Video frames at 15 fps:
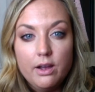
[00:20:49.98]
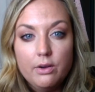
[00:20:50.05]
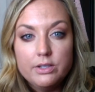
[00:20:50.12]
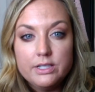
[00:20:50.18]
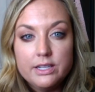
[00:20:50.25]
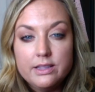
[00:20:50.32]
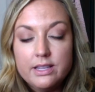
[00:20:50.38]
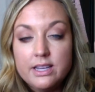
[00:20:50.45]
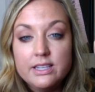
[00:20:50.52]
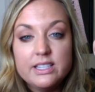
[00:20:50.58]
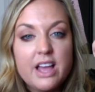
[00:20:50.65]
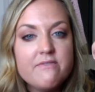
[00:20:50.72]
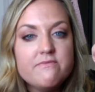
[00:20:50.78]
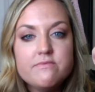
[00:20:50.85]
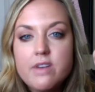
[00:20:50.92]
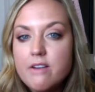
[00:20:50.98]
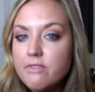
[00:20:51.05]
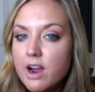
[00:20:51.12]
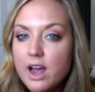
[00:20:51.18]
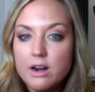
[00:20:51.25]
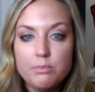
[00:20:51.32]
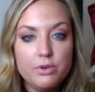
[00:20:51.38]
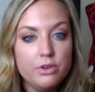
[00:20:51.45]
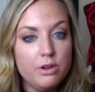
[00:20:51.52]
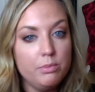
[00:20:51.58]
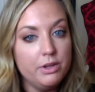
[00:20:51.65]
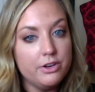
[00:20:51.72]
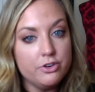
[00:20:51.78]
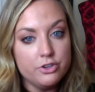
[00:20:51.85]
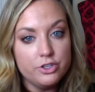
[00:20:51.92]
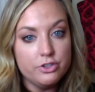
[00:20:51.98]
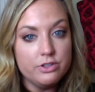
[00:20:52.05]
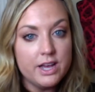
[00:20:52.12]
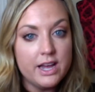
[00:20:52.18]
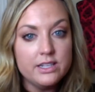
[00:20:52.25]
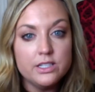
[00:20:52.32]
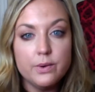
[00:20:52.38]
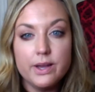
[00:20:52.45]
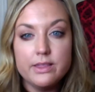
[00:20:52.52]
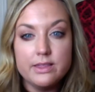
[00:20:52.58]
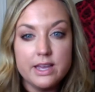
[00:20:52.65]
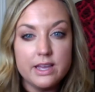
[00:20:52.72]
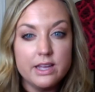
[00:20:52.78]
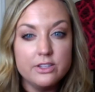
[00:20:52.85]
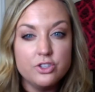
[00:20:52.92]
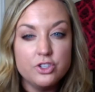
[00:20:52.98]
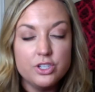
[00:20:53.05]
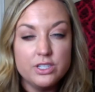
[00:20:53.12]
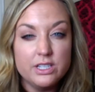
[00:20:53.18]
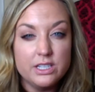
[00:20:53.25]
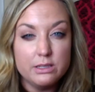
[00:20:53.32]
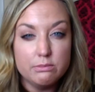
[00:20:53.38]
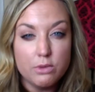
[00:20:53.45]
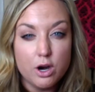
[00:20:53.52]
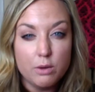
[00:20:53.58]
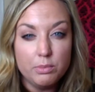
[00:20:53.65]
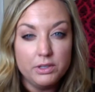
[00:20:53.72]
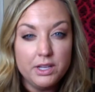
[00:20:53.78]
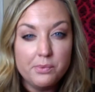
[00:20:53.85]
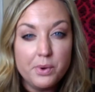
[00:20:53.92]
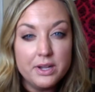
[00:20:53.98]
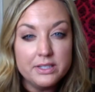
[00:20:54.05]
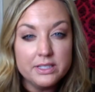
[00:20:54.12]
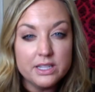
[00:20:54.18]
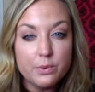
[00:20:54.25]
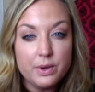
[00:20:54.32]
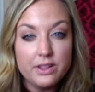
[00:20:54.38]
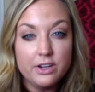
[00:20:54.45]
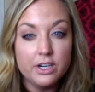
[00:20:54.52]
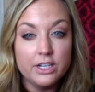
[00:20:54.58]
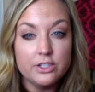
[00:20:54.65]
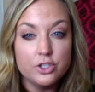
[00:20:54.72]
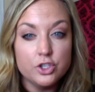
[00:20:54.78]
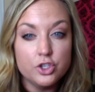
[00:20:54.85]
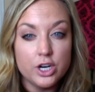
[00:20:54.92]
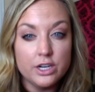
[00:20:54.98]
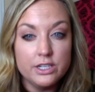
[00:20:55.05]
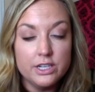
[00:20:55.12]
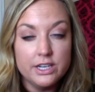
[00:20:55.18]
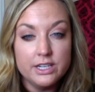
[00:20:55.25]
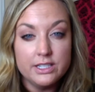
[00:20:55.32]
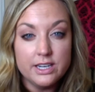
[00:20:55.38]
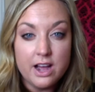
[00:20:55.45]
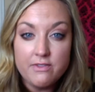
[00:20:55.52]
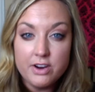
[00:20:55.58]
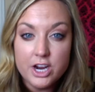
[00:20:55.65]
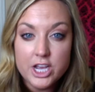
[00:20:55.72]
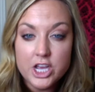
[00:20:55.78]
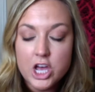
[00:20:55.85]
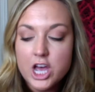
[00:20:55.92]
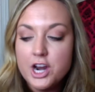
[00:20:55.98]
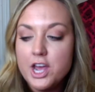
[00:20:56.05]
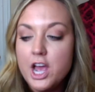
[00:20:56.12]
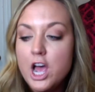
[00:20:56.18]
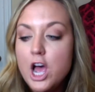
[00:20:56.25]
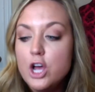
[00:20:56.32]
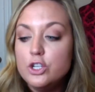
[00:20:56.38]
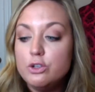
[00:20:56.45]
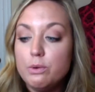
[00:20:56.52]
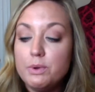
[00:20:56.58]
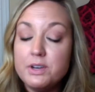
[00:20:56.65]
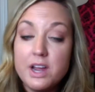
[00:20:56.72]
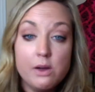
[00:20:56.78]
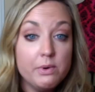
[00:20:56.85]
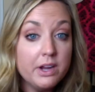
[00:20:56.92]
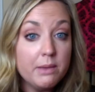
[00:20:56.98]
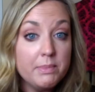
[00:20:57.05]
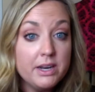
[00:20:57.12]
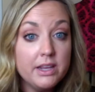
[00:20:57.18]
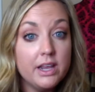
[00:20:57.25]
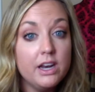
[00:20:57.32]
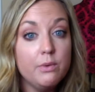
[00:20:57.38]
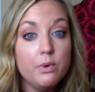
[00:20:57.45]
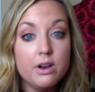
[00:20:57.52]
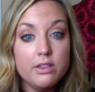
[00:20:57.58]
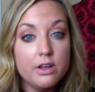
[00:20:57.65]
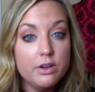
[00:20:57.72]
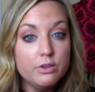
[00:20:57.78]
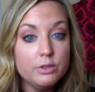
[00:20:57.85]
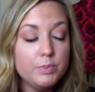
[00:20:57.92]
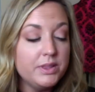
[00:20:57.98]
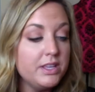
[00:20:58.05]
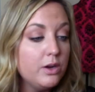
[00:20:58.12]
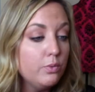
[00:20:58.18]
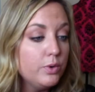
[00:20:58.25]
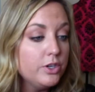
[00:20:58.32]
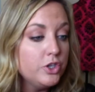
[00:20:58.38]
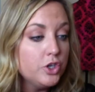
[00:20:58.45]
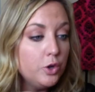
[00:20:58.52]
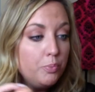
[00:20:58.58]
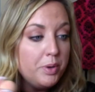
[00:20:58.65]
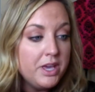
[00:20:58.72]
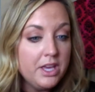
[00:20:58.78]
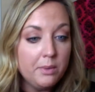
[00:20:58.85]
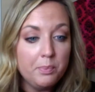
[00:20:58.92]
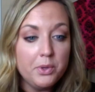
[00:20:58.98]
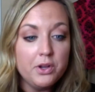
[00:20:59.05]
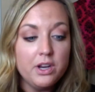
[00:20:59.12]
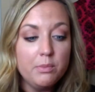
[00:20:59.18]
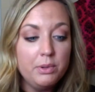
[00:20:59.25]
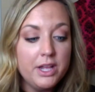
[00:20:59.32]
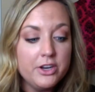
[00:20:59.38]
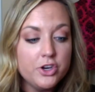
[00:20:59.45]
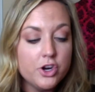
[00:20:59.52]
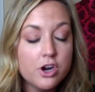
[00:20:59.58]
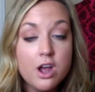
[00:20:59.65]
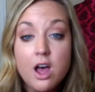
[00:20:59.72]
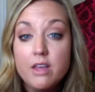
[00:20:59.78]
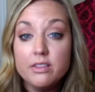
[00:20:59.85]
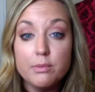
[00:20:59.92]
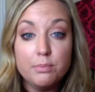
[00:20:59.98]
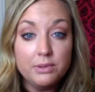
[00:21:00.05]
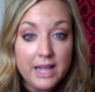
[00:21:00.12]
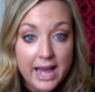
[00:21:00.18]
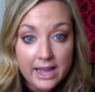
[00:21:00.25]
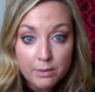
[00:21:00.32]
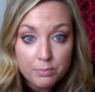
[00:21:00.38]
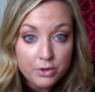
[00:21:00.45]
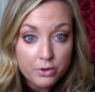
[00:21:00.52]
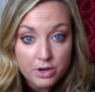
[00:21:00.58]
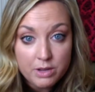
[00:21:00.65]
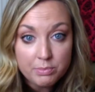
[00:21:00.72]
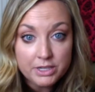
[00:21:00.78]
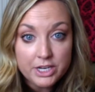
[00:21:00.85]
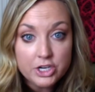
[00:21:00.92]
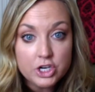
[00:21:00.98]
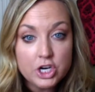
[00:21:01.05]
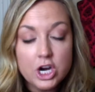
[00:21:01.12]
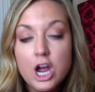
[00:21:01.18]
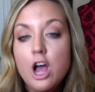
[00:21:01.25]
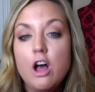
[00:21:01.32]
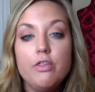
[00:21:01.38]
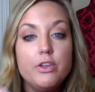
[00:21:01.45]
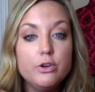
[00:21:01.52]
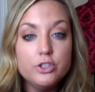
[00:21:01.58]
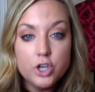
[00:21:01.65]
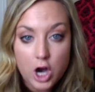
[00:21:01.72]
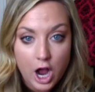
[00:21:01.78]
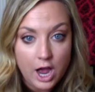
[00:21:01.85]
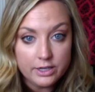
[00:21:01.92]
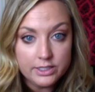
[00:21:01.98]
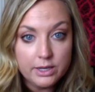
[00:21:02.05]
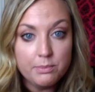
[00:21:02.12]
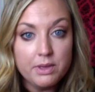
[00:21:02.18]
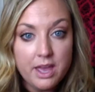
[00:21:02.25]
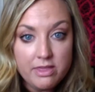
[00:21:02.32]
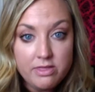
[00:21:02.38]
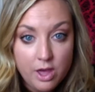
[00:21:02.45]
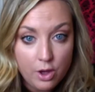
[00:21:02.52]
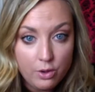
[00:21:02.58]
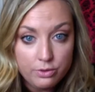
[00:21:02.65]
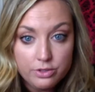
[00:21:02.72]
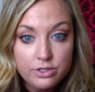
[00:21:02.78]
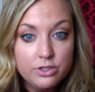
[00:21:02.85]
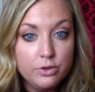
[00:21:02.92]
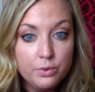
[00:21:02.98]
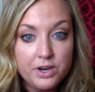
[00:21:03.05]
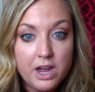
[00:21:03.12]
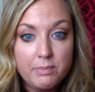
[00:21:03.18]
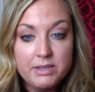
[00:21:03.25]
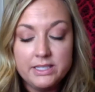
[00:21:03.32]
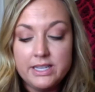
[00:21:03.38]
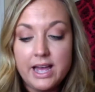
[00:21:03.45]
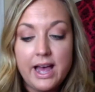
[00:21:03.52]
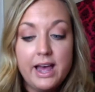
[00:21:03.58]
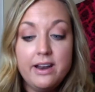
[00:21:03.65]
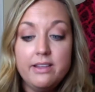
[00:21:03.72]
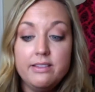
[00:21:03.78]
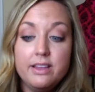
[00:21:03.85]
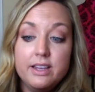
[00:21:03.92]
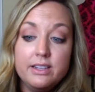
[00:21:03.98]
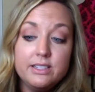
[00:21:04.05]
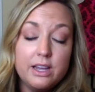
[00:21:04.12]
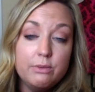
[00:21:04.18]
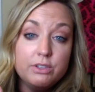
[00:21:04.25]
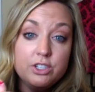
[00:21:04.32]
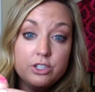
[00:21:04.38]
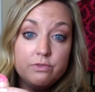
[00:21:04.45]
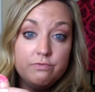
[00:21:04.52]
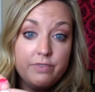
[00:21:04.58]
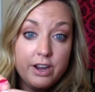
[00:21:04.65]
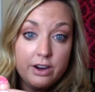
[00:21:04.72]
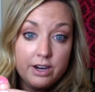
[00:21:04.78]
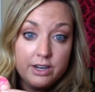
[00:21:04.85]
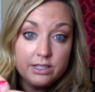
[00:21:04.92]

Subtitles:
did this. I've never had a beauty blender do that, so I think it's just these marbly ones. The way they're constructed is not very good, so I would not recommend getting one of those, but the original pink beauty blender, the black beauty blender, those are awesome. Get those. You will not be sad. This, I was just very